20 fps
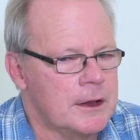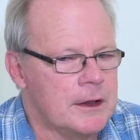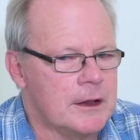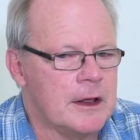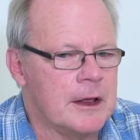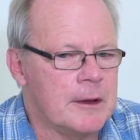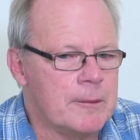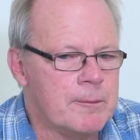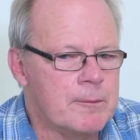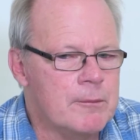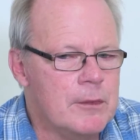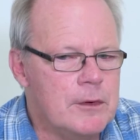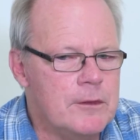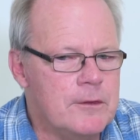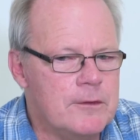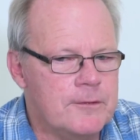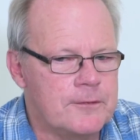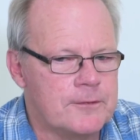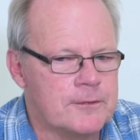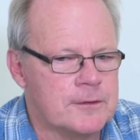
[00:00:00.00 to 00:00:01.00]
It
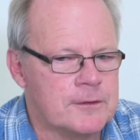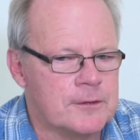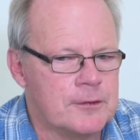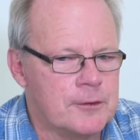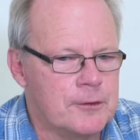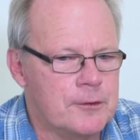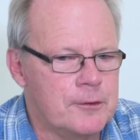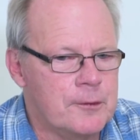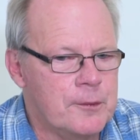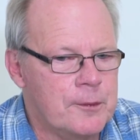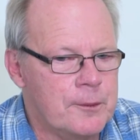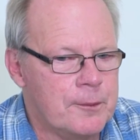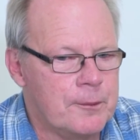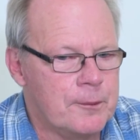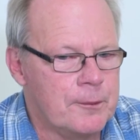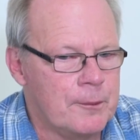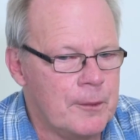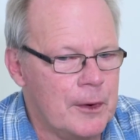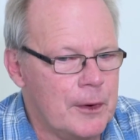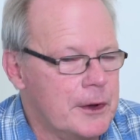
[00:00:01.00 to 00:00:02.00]
moved to
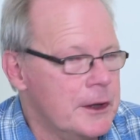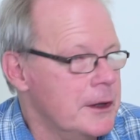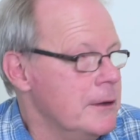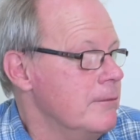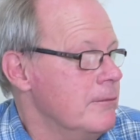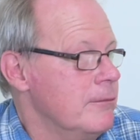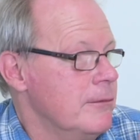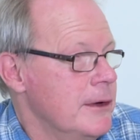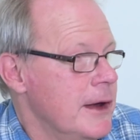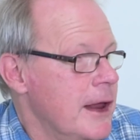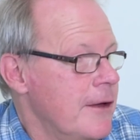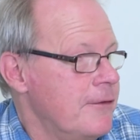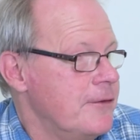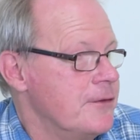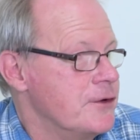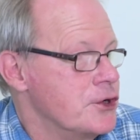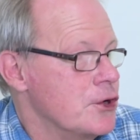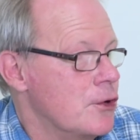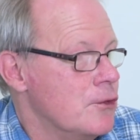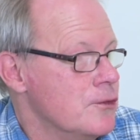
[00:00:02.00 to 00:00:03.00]
my
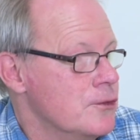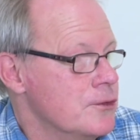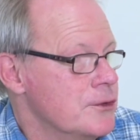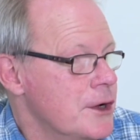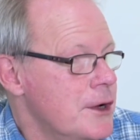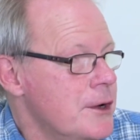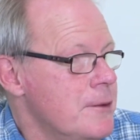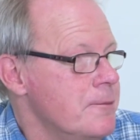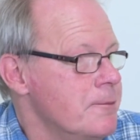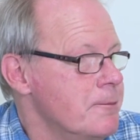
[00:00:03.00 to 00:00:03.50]
left shoulder.